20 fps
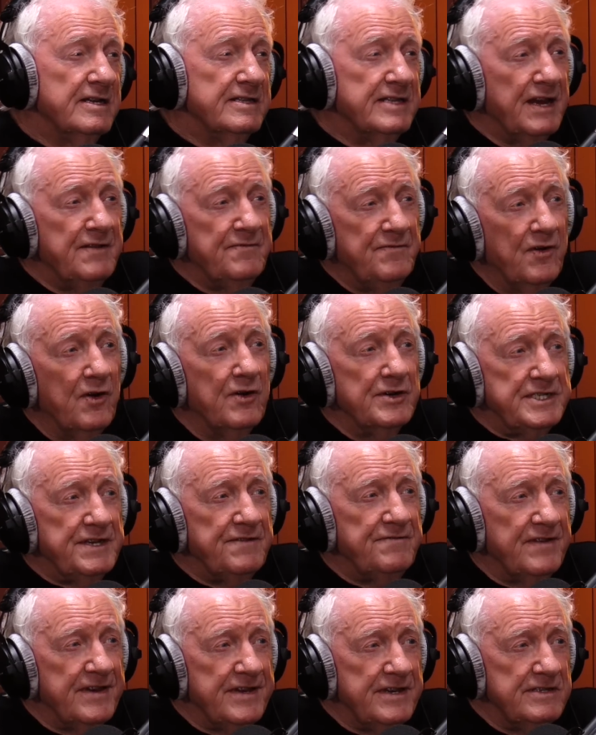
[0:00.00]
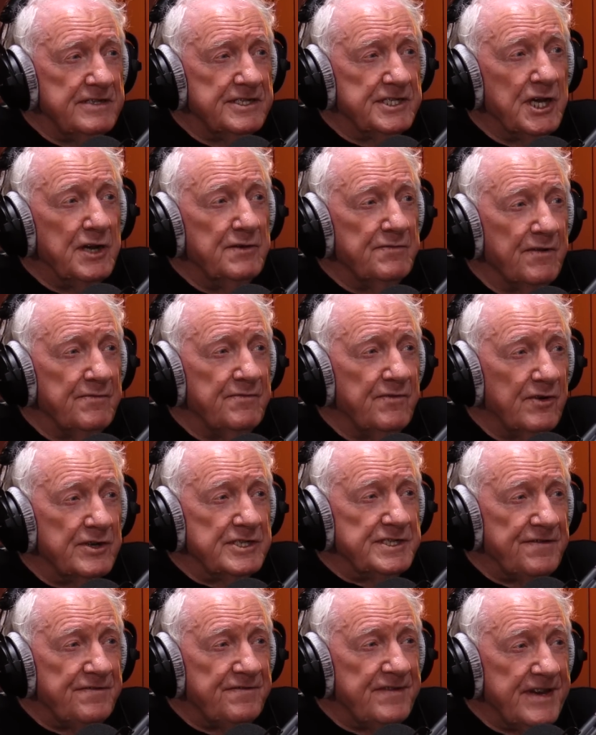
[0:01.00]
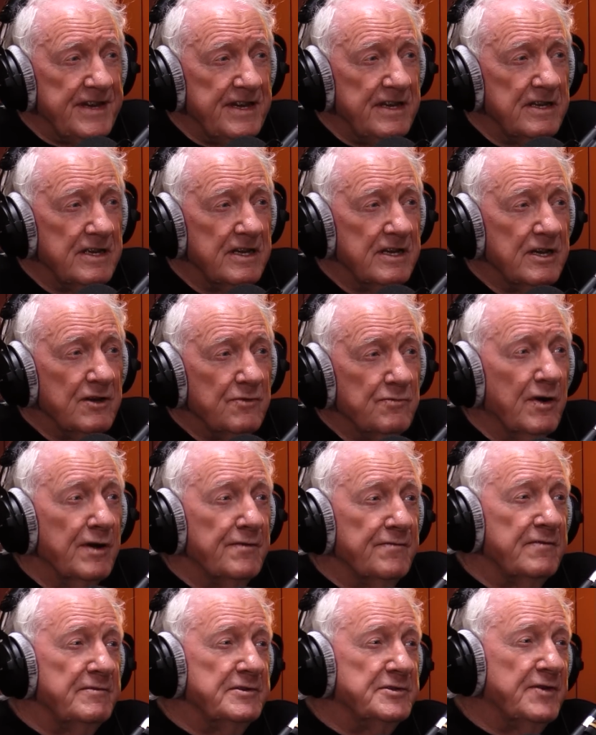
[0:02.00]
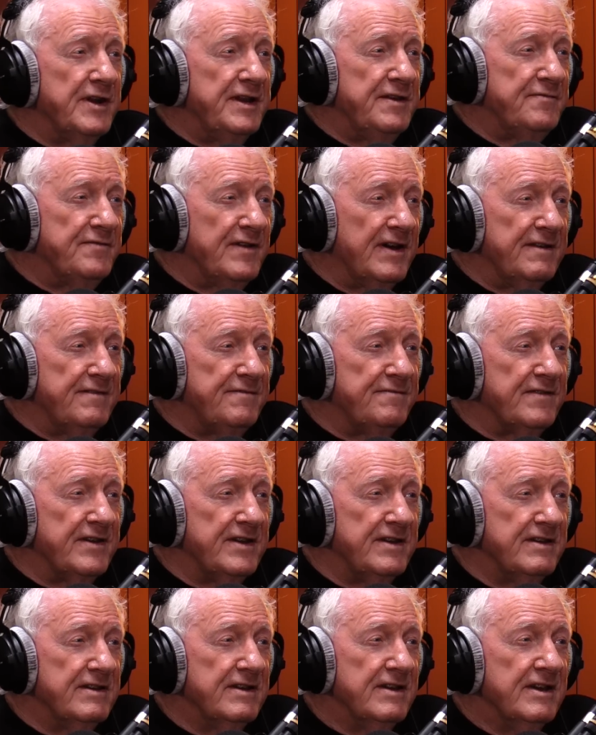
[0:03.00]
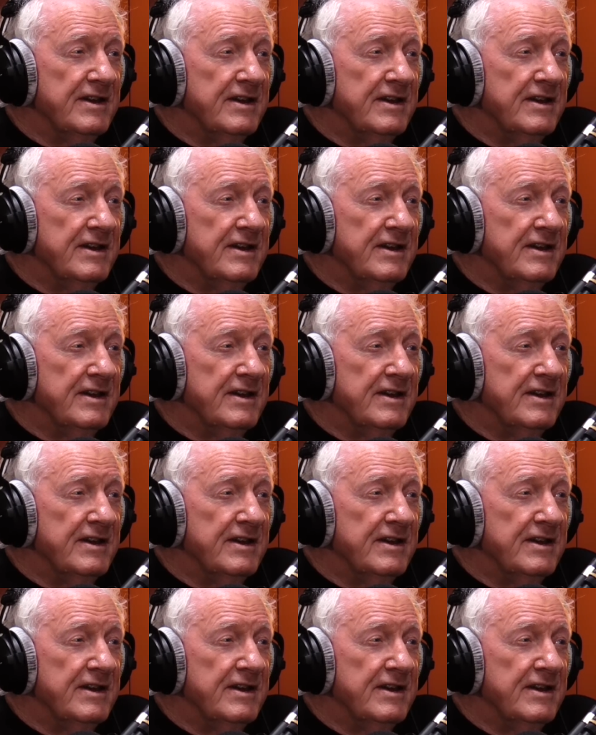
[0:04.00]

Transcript: then 40 feet, 2 from 40 feet, 1 from 25 feet,